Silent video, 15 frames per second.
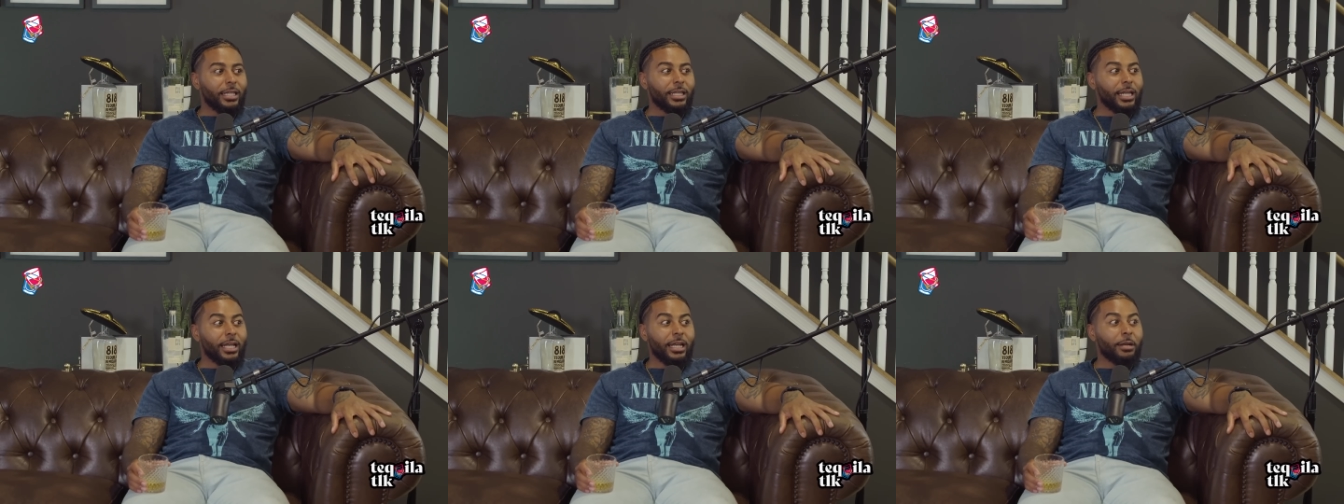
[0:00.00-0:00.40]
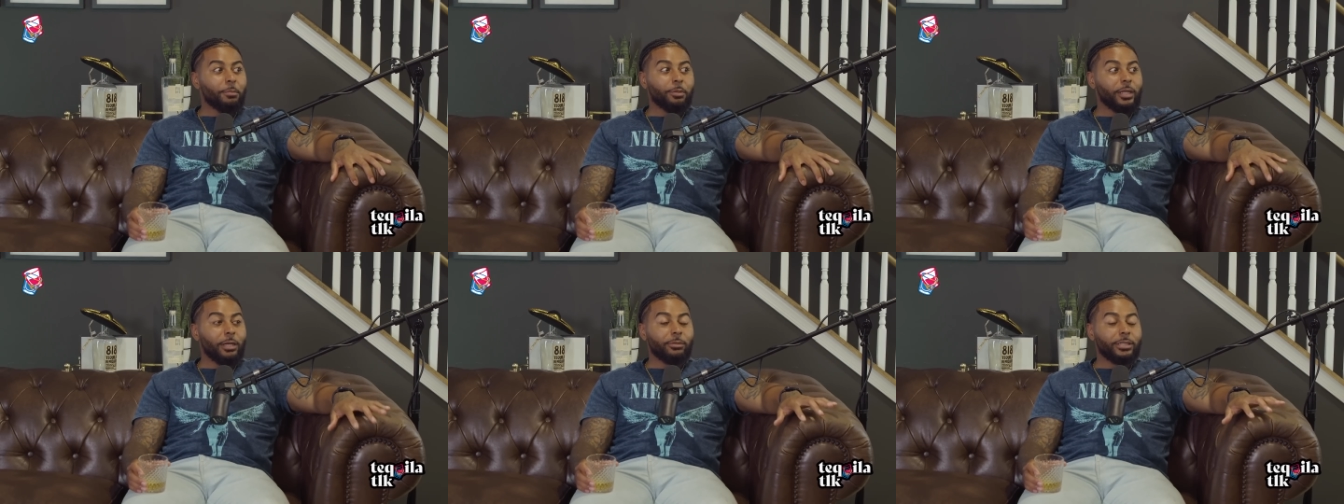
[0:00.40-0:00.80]
Yeah, they didn't
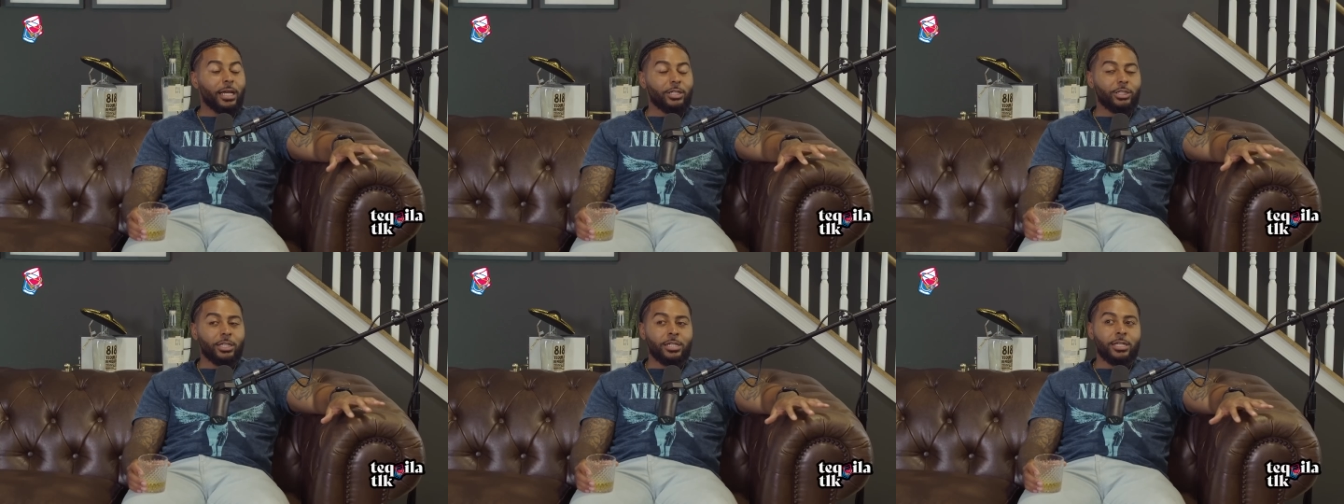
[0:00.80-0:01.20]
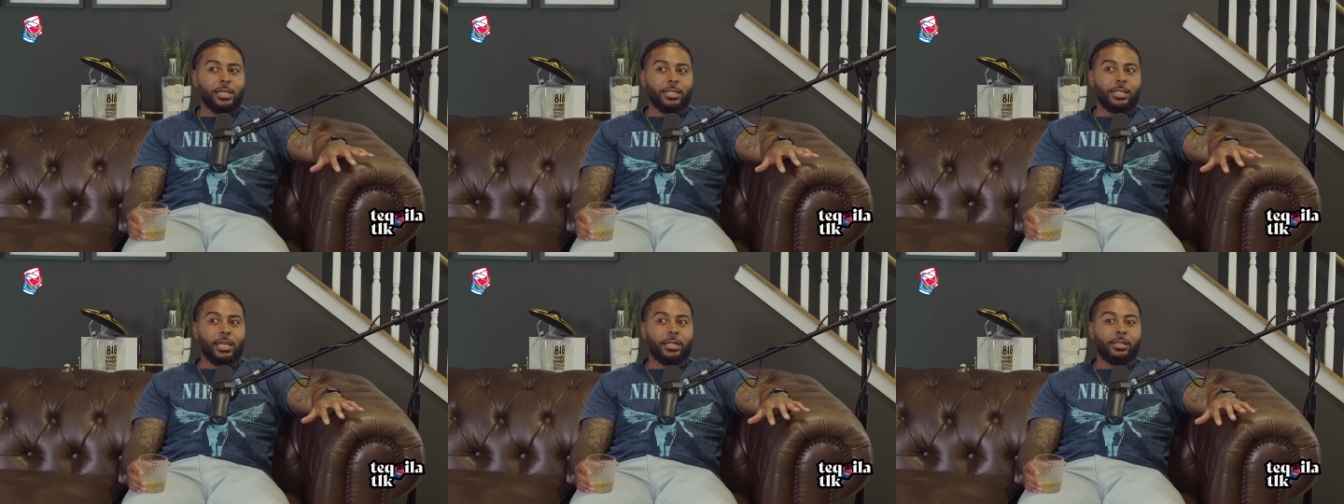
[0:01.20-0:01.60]
play with that shit.
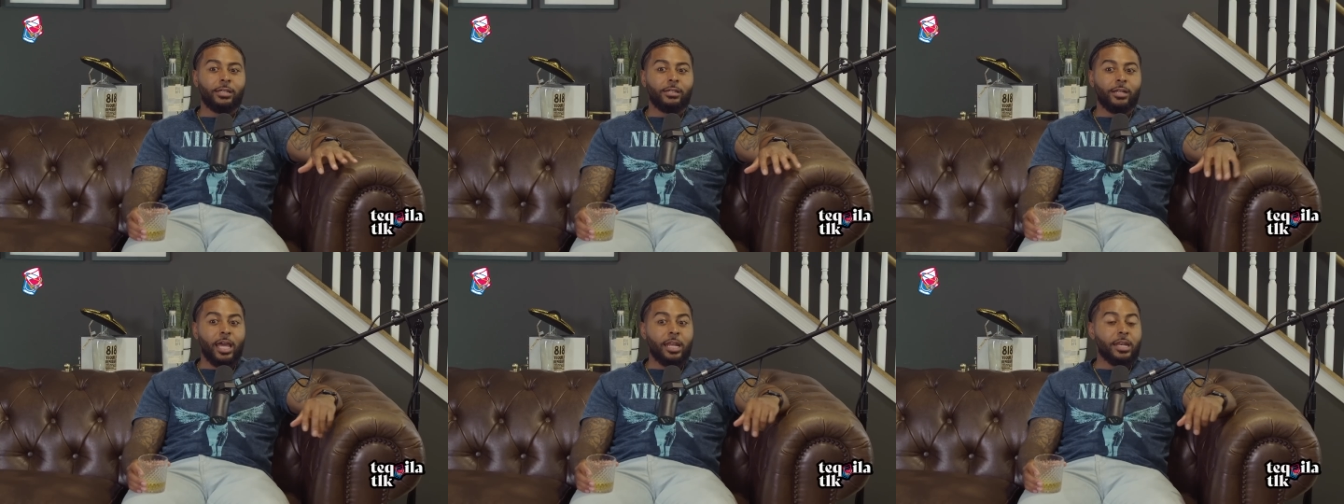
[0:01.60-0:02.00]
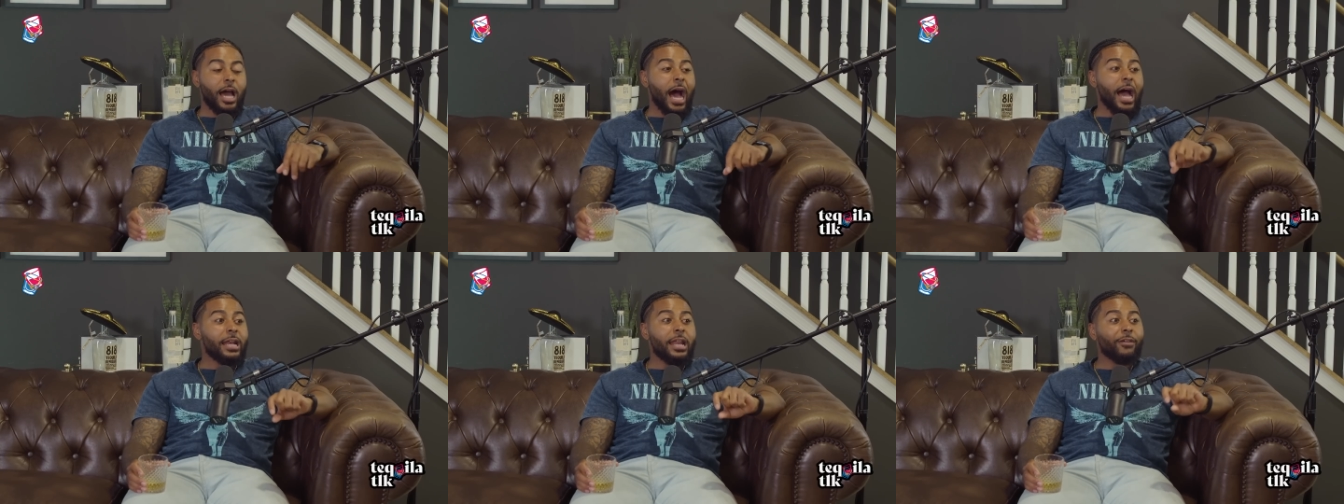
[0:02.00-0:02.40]
And
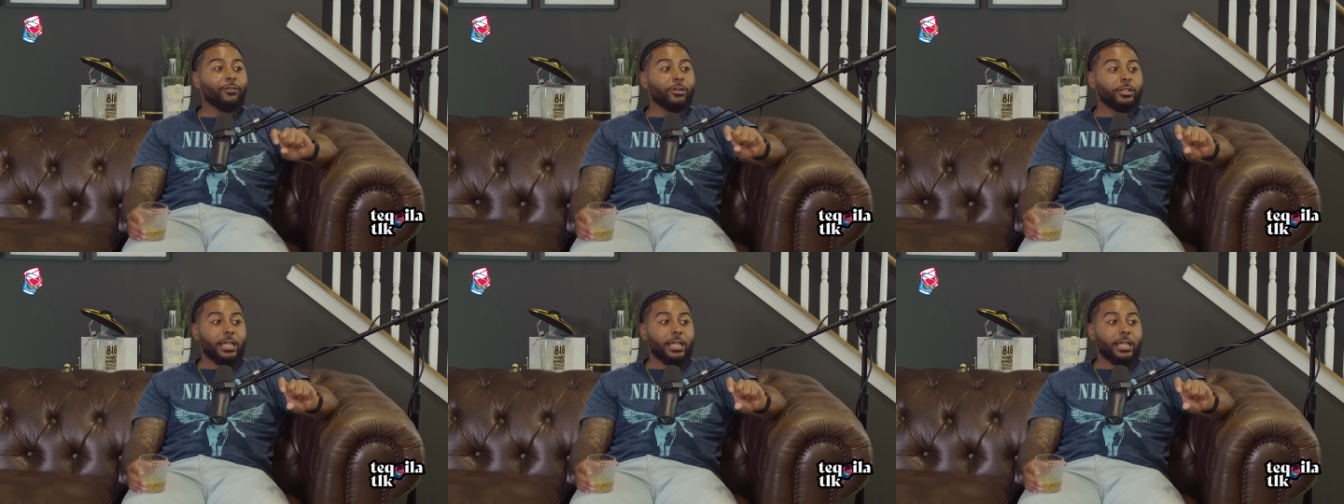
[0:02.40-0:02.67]
I never.